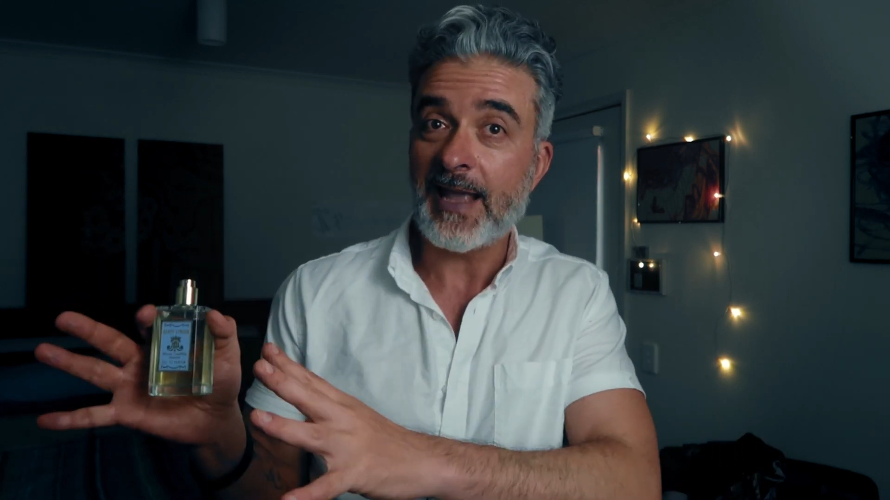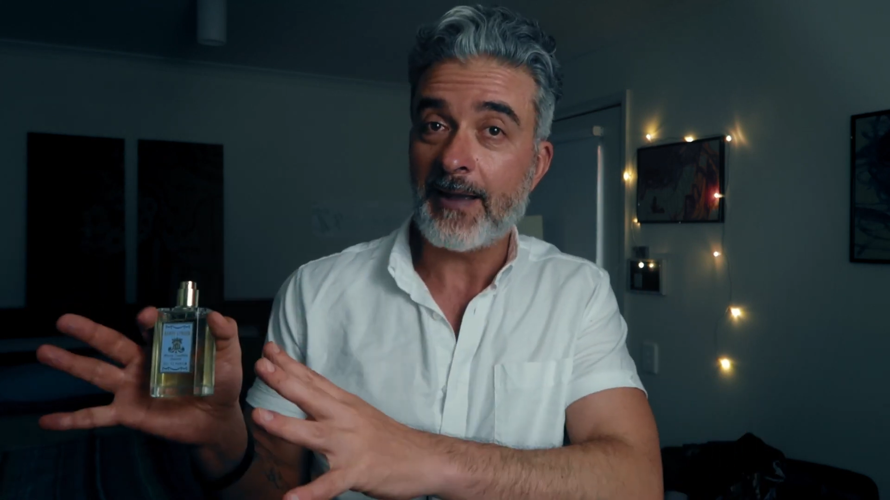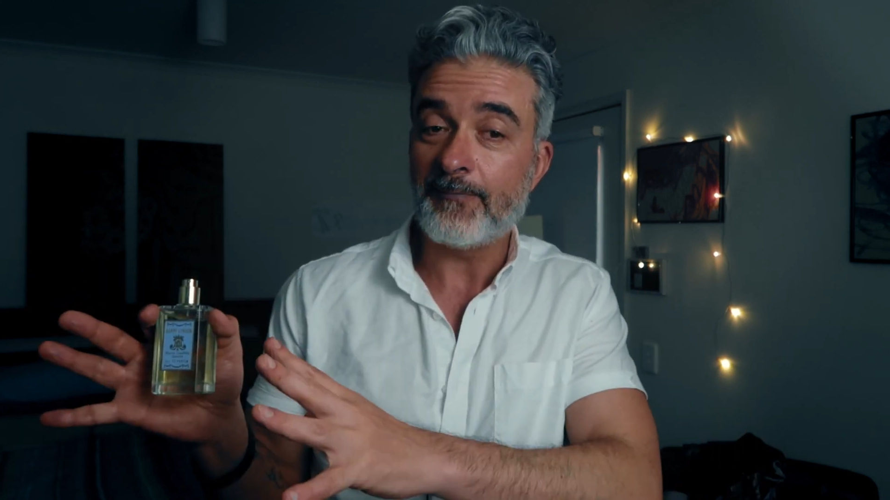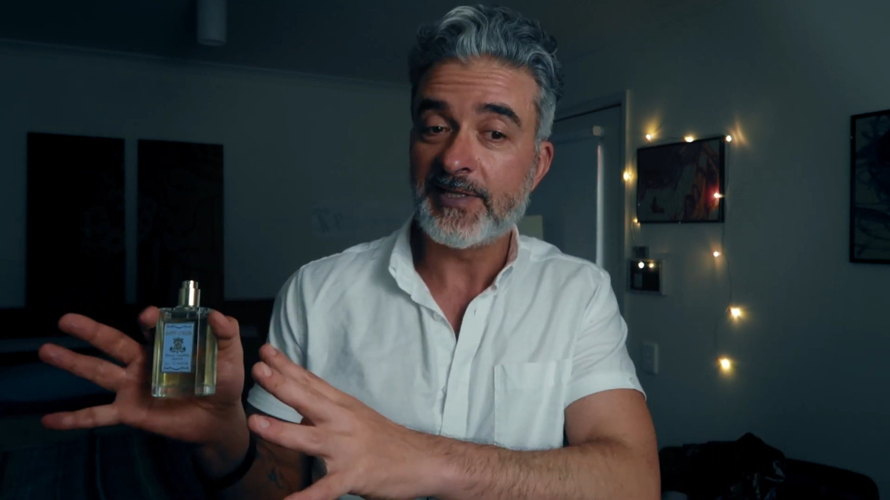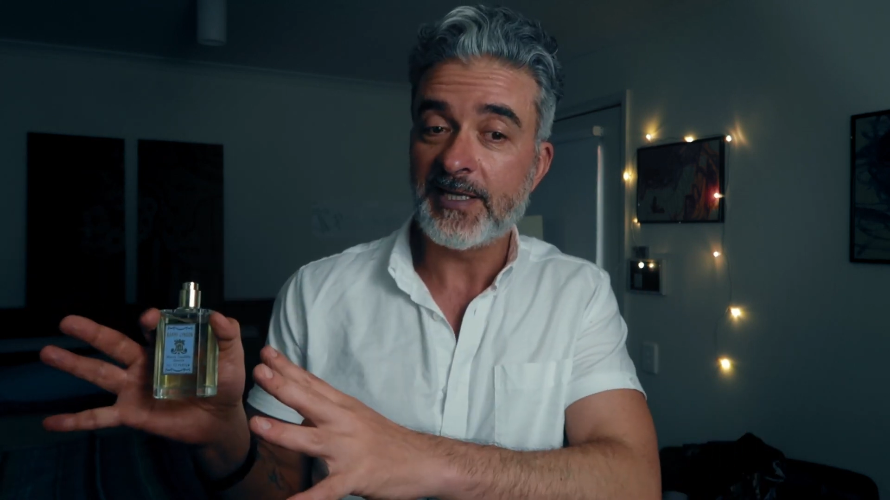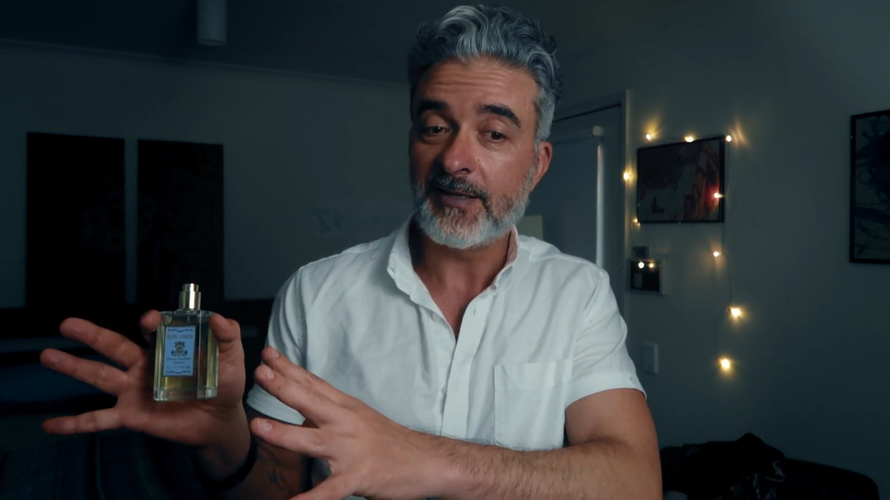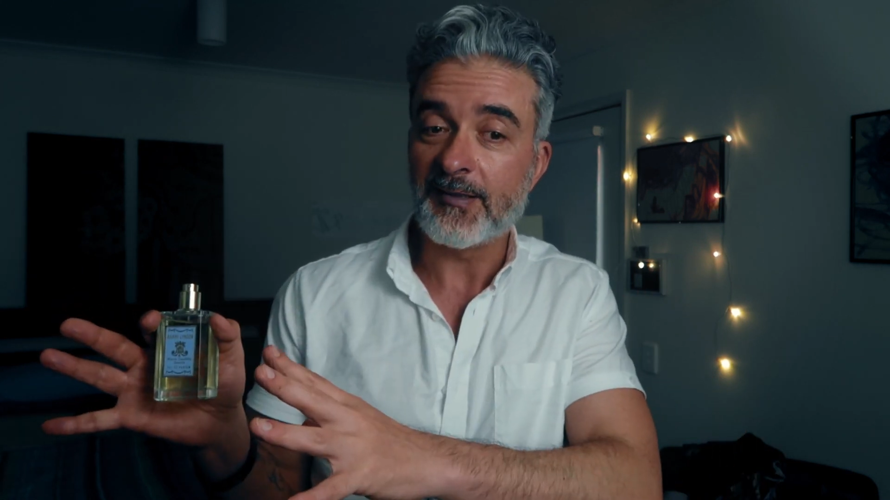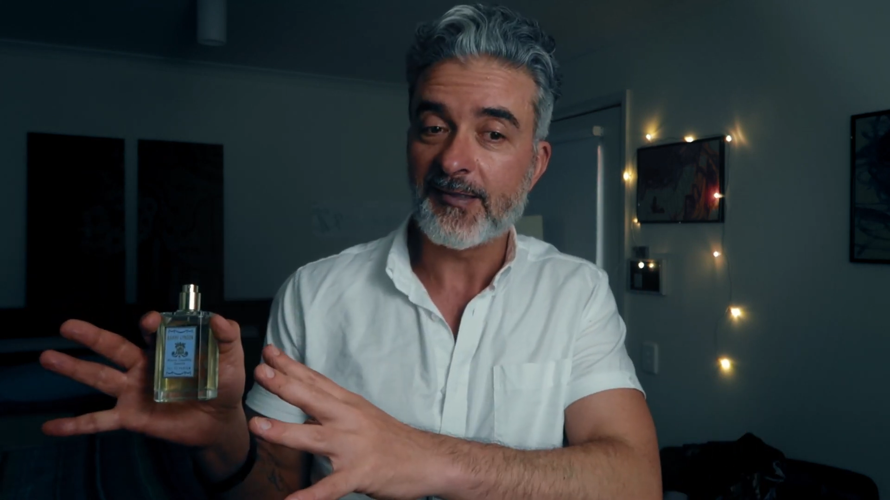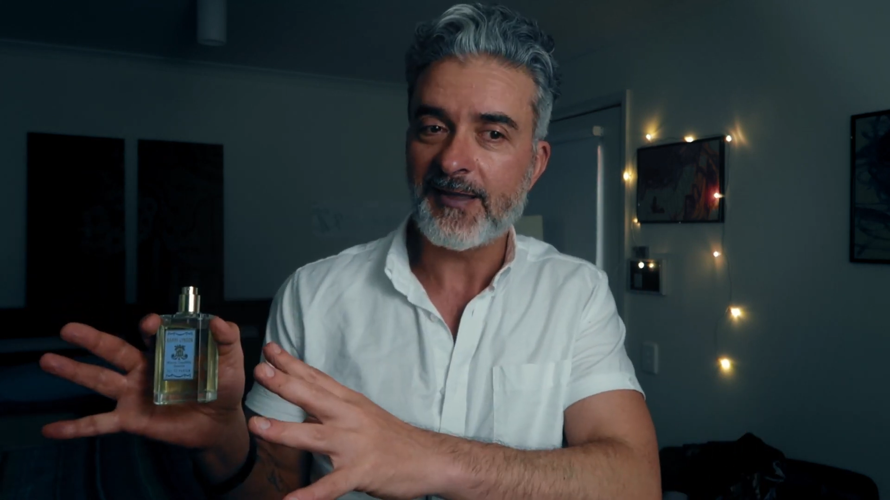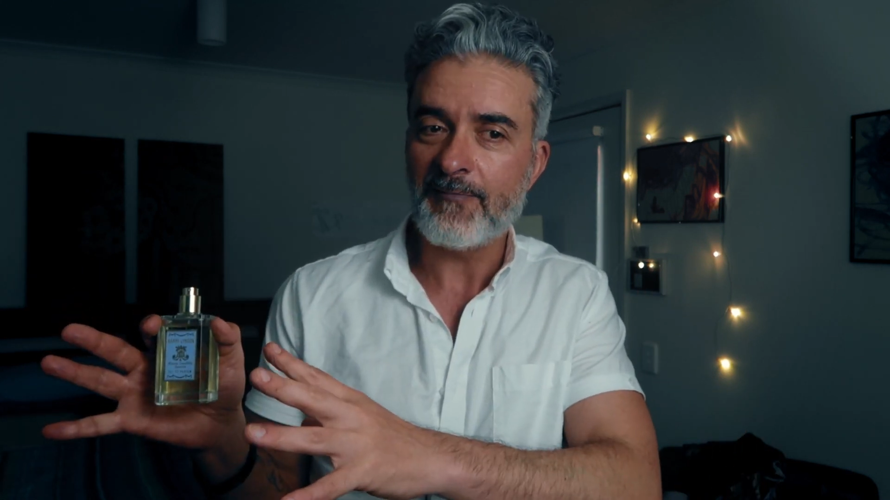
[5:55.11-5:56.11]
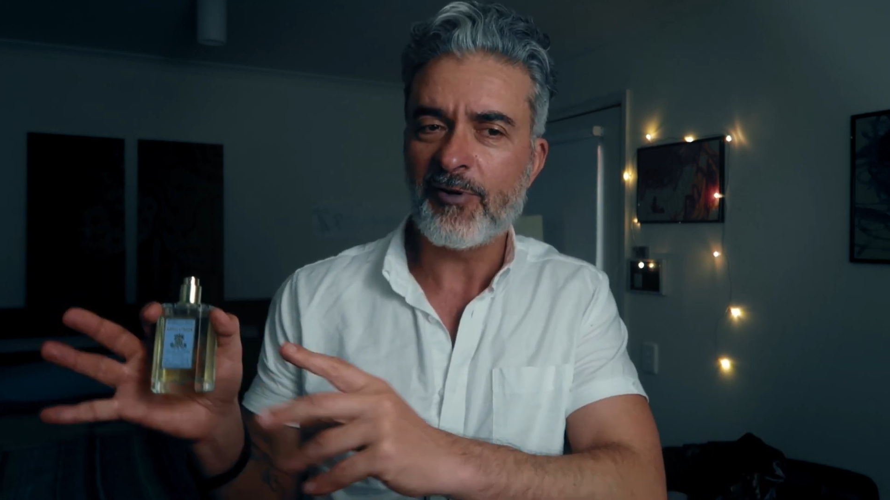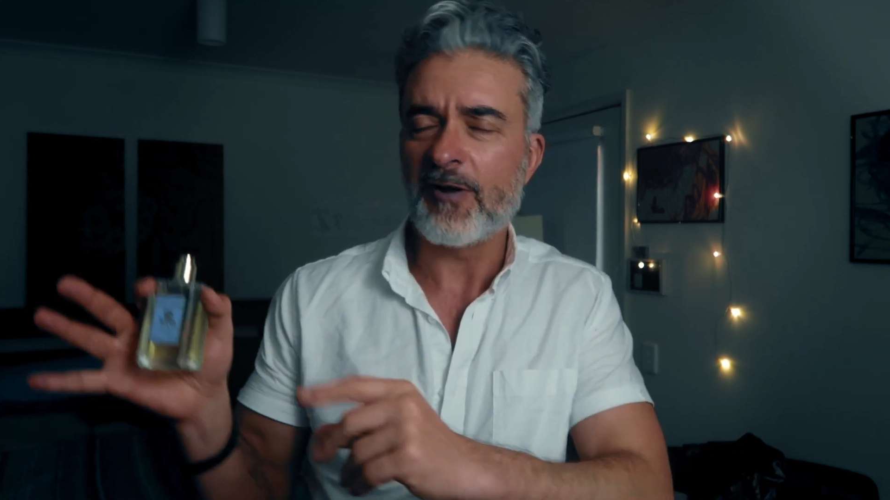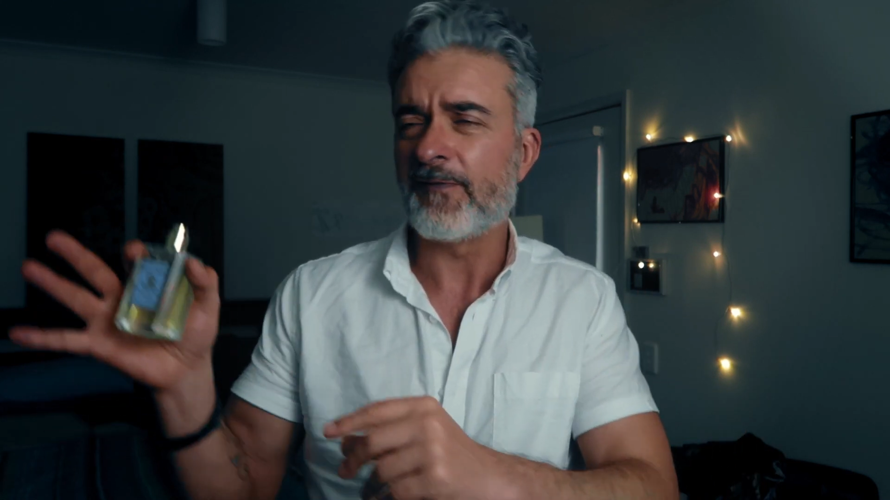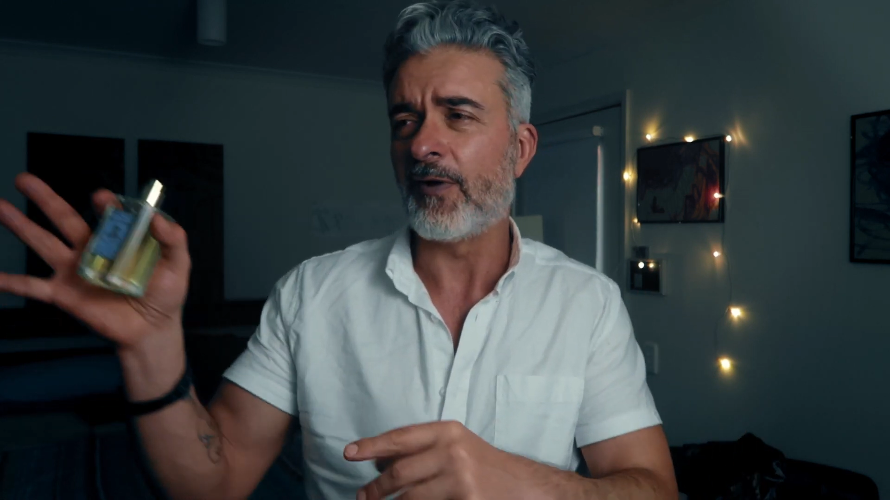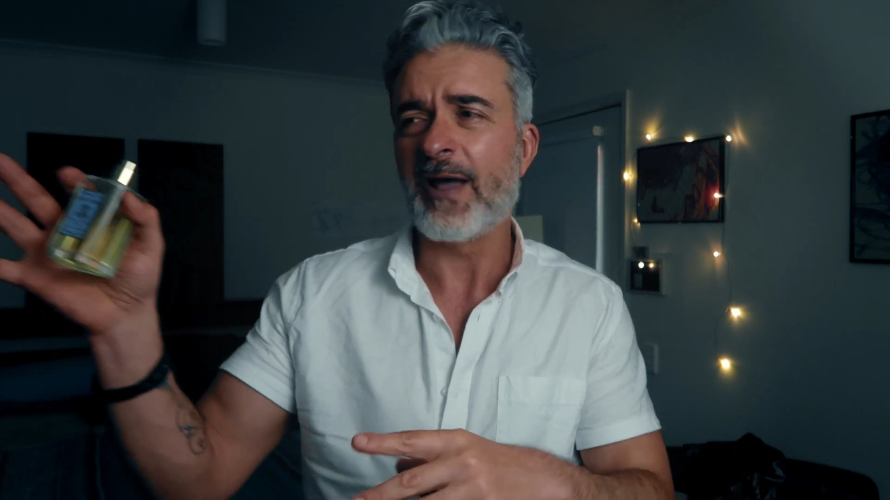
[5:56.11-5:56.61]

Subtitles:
that particular scent profile.